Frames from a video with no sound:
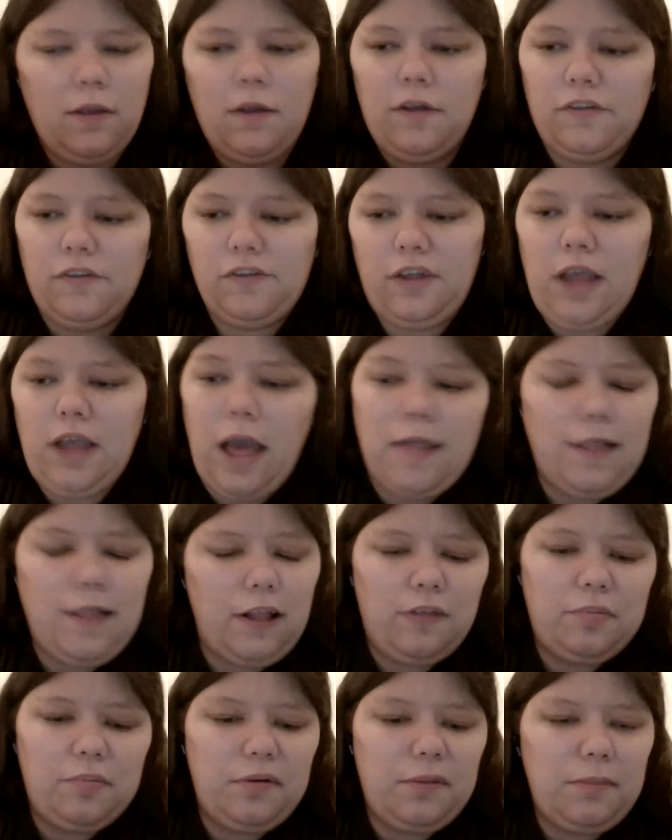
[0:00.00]
So yeah,
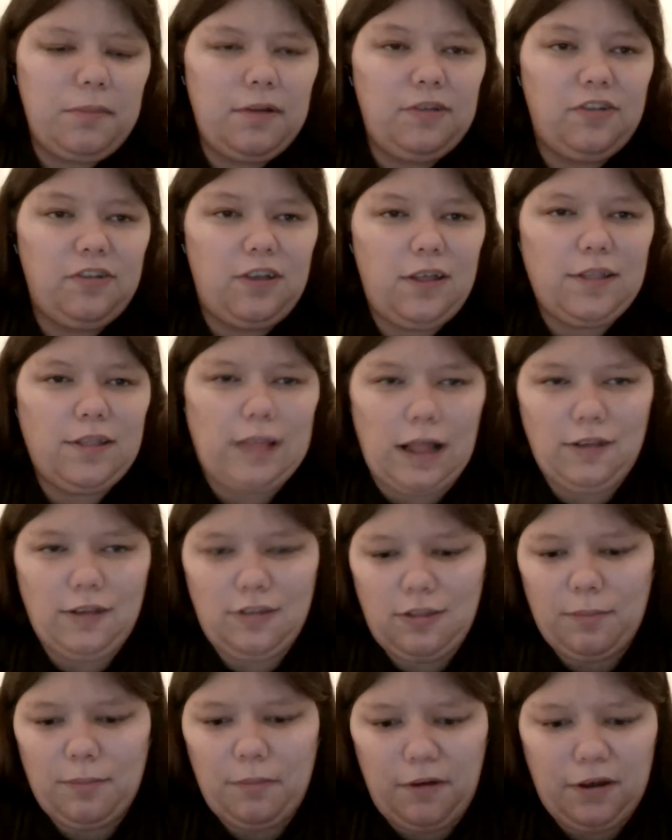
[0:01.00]
that's pretty much it. That's
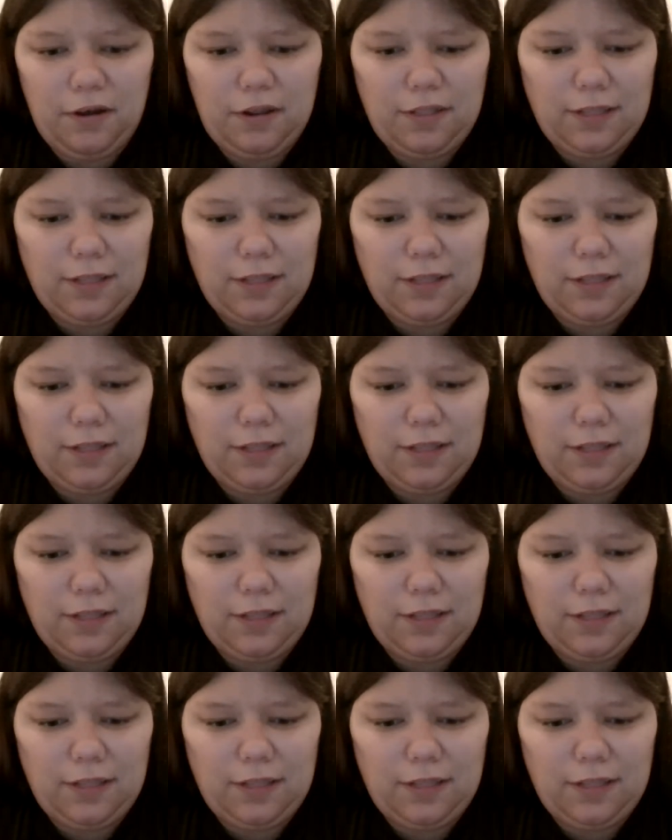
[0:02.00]
the book.